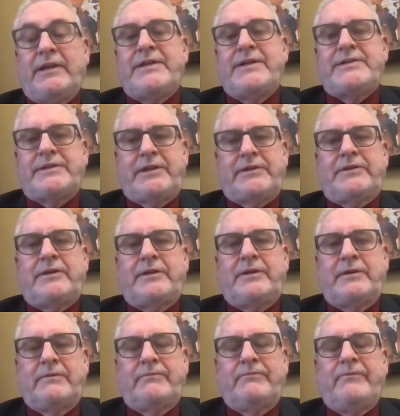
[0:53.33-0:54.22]
least that
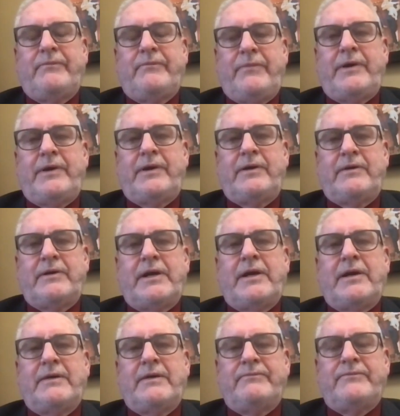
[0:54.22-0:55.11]
their
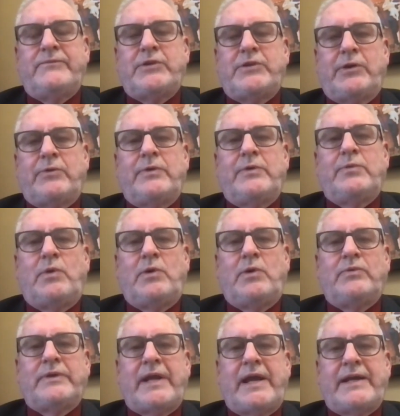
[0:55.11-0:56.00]
children
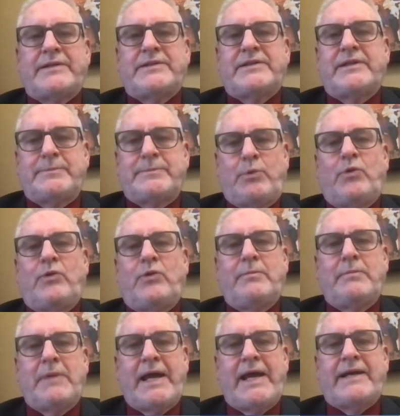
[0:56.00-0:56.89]
won't access
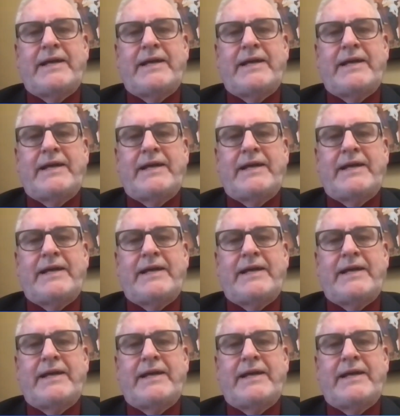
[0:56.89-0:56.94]
porn by